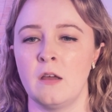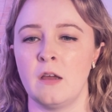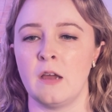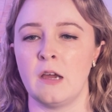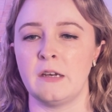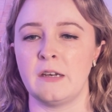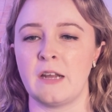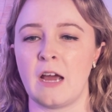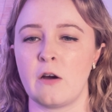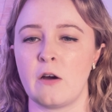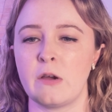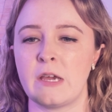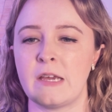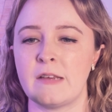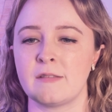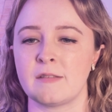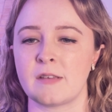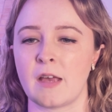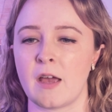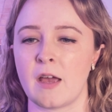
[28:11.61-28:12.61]
and now he
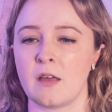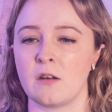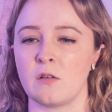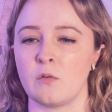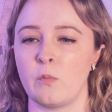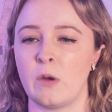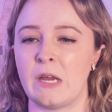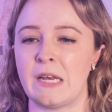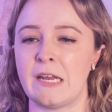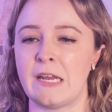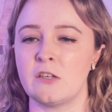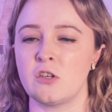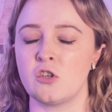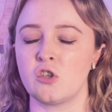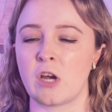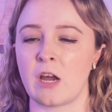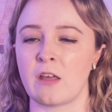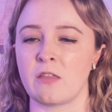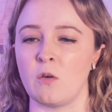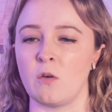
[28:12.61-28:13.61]
said, "We need to
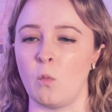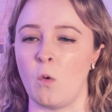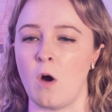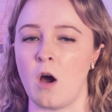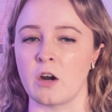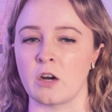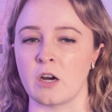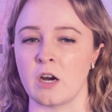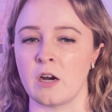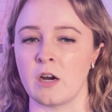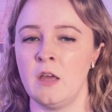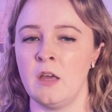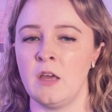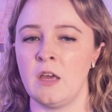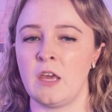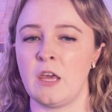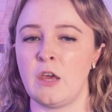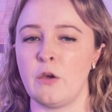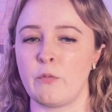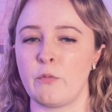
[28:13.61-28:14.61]
check the water."
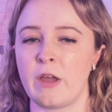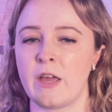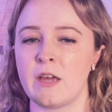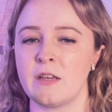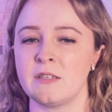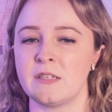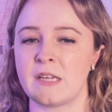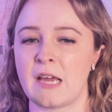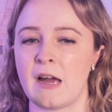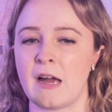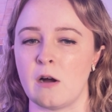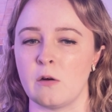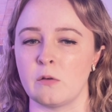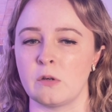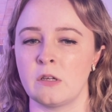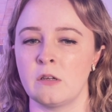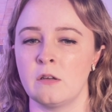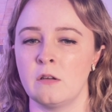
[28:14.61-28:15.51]
He ran down.